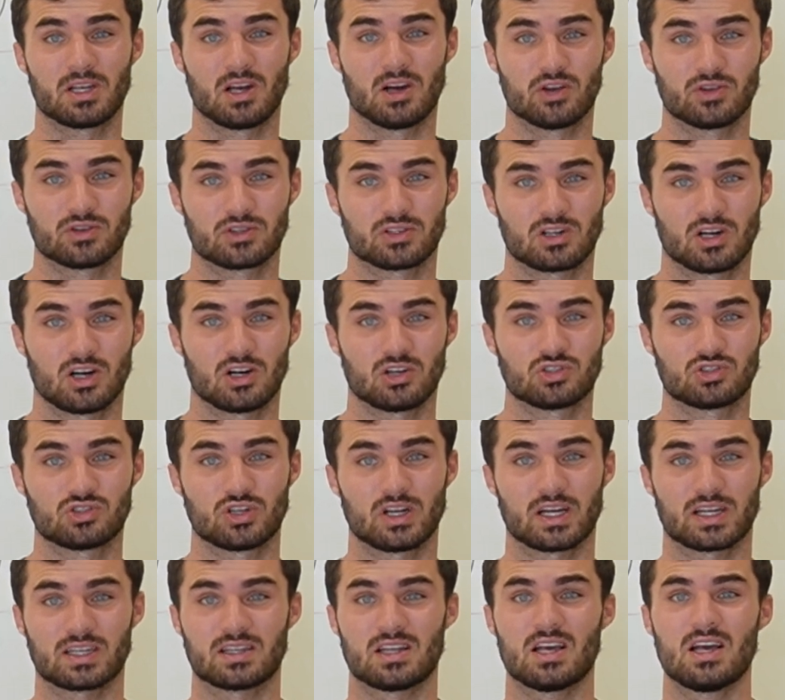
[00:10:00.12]
under
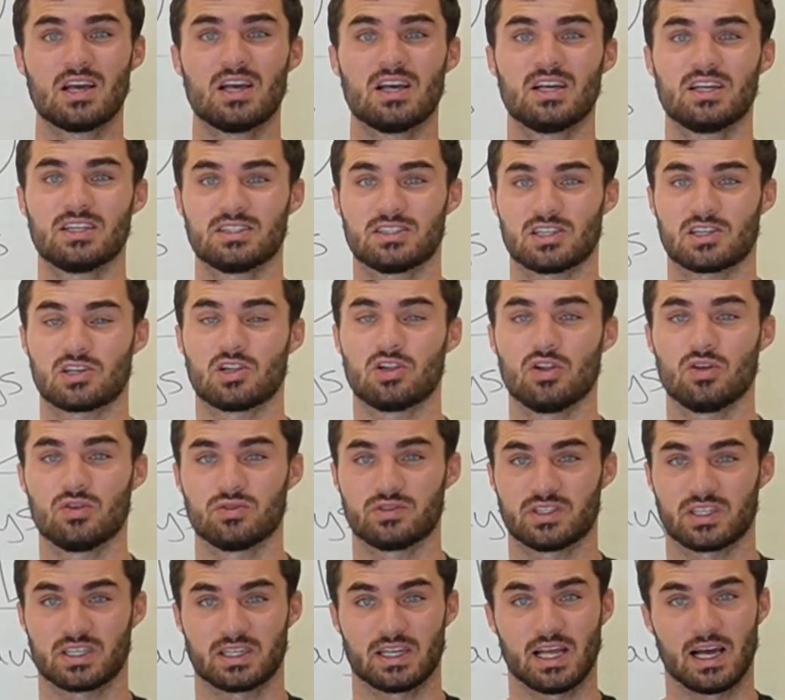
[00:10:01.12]
contract to
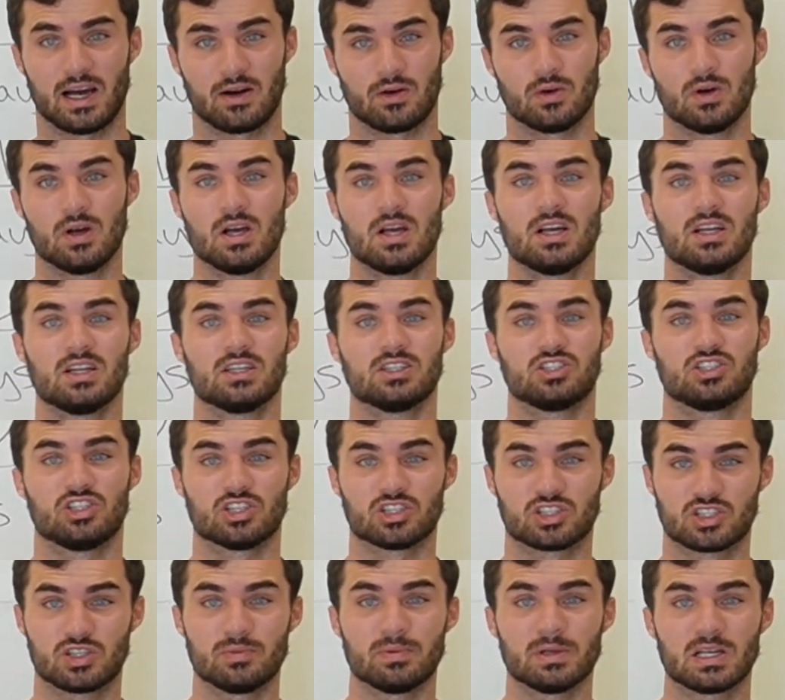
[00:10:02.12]
closing. Now,
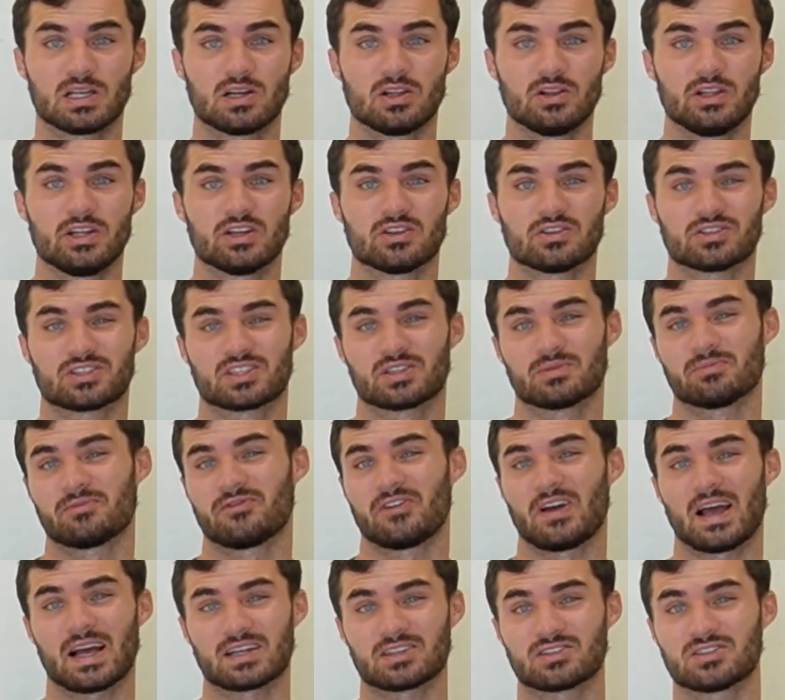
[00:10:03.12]
just to be clear, some
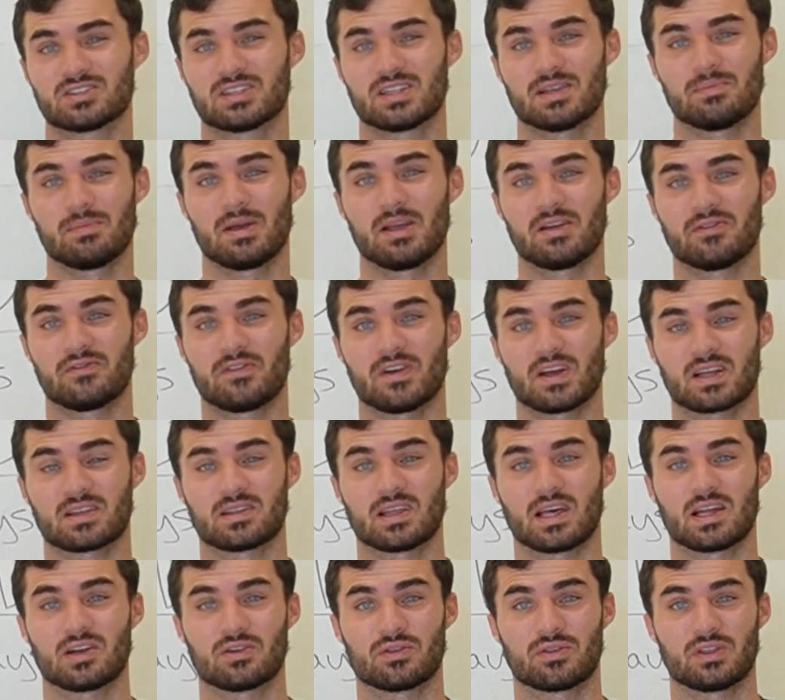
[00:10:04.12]
factors that may affect
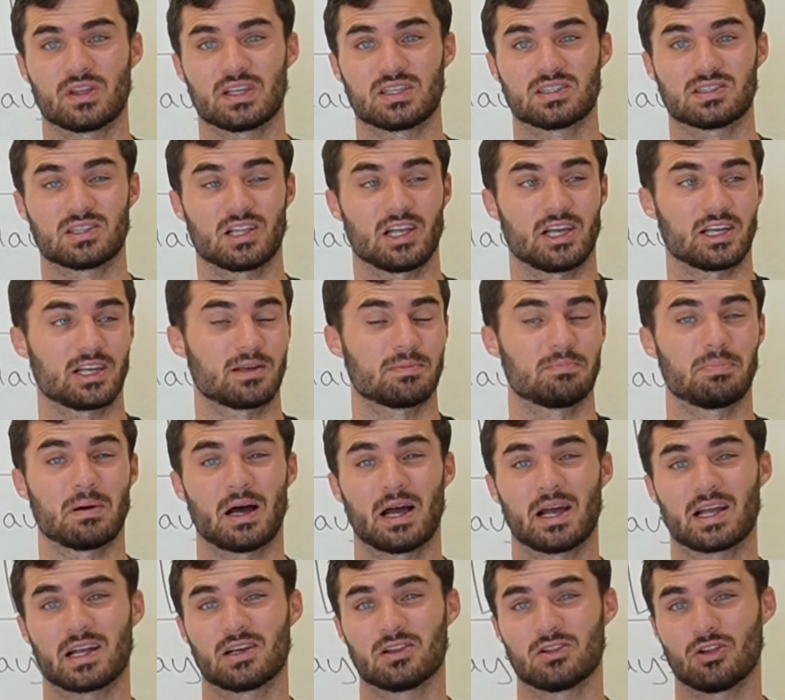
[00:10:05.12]
that are things like
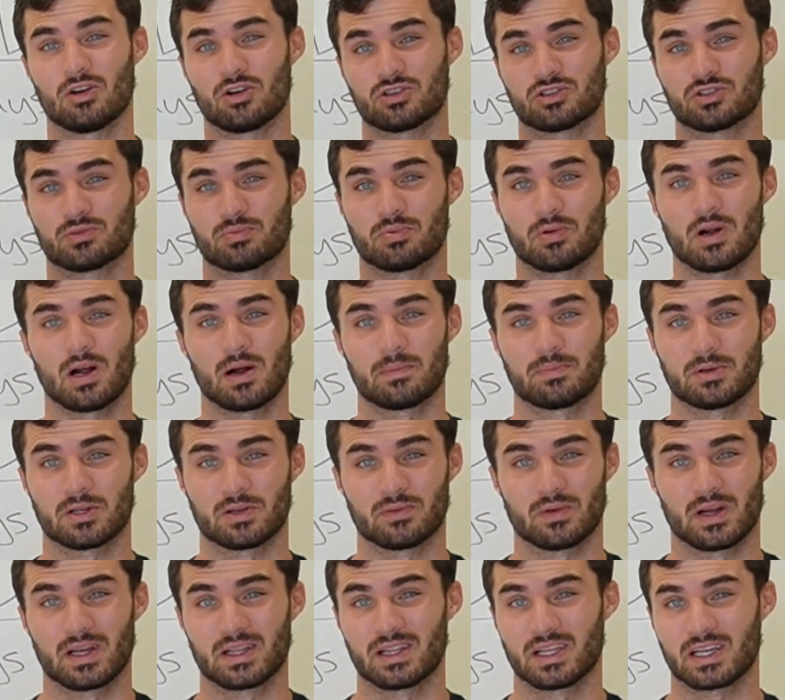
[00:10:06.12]
buying a larger property,
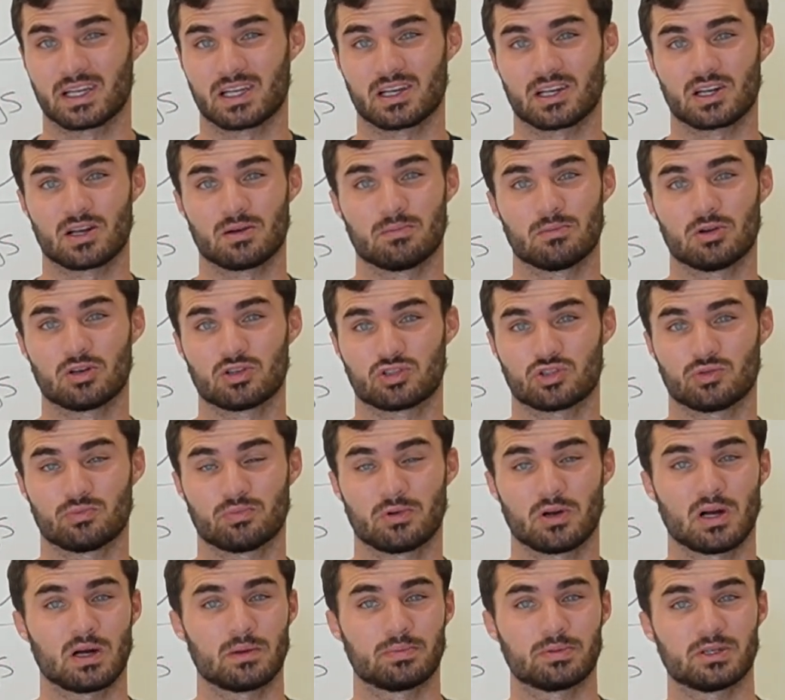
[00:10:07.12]
right? Like a commercial
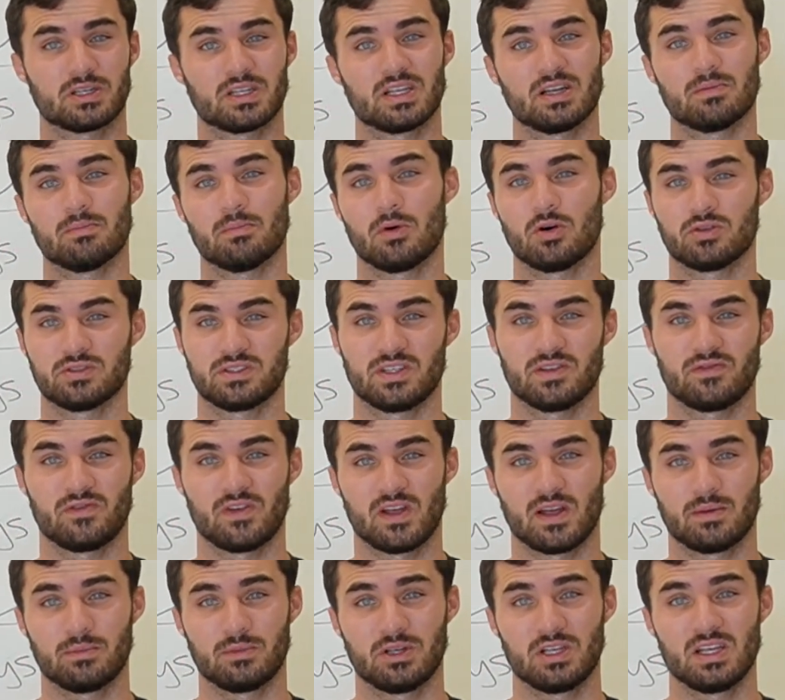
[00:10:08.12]
property, a
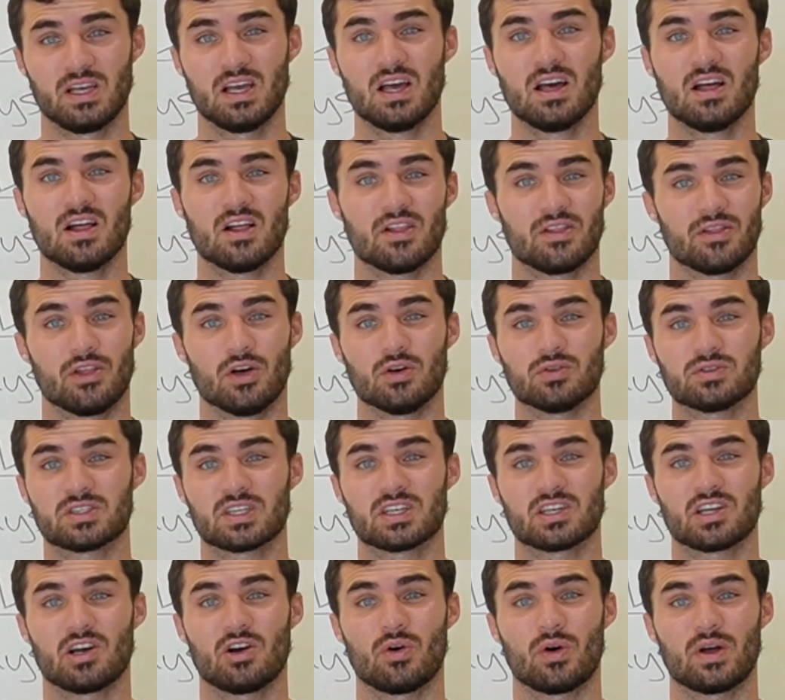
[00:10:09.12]
multifamily. Those
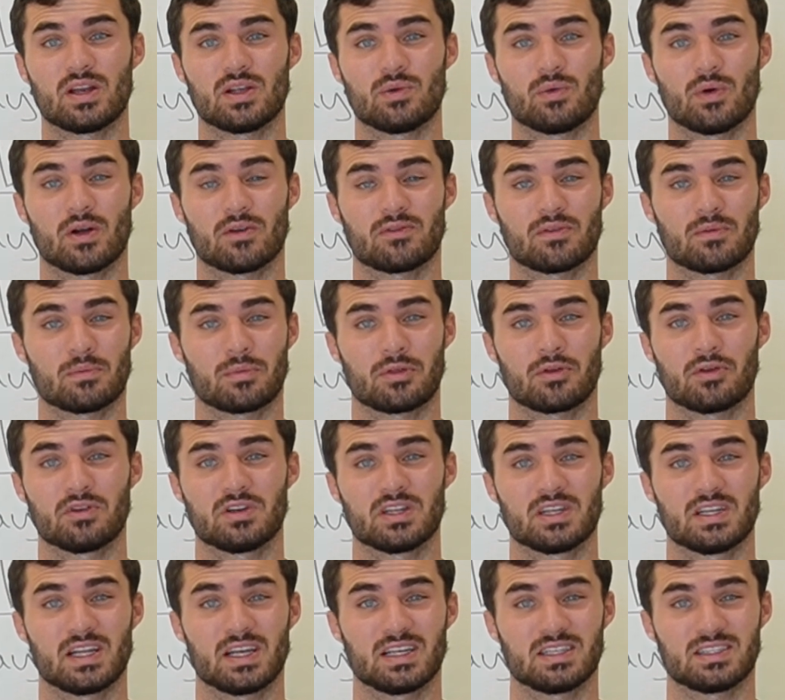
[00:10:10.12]
can go anywhere from
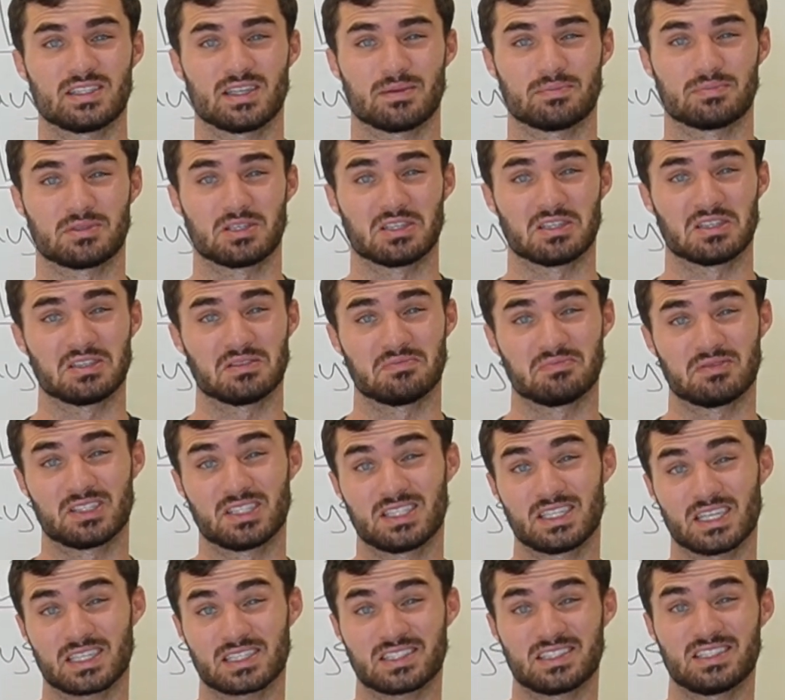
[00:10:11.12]
30 days up to
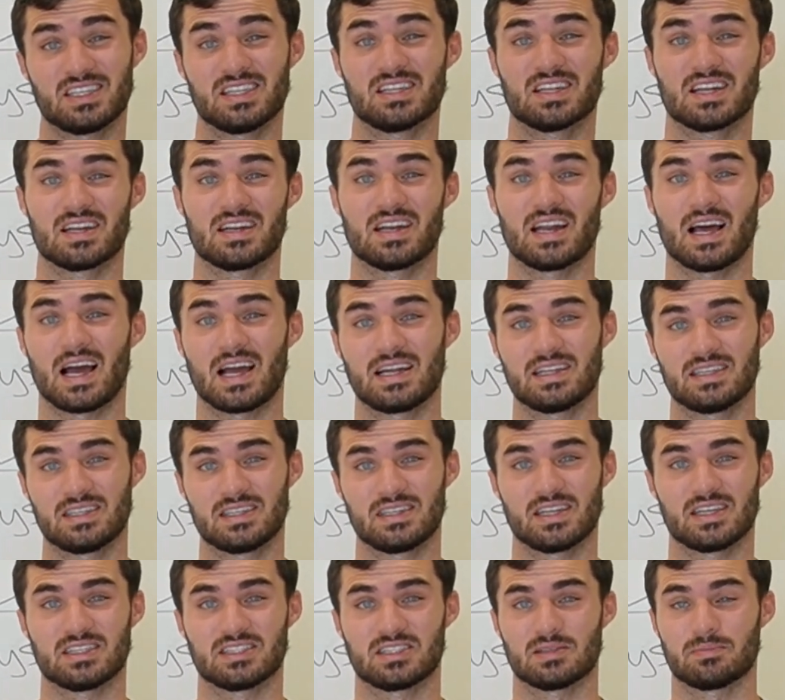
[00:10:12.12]
60 to 90
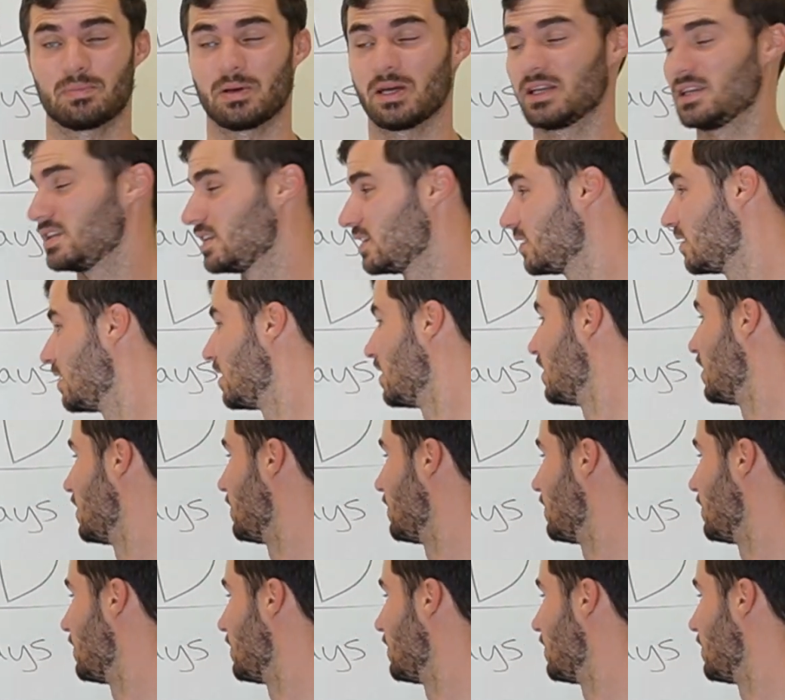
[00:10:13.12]
days depending.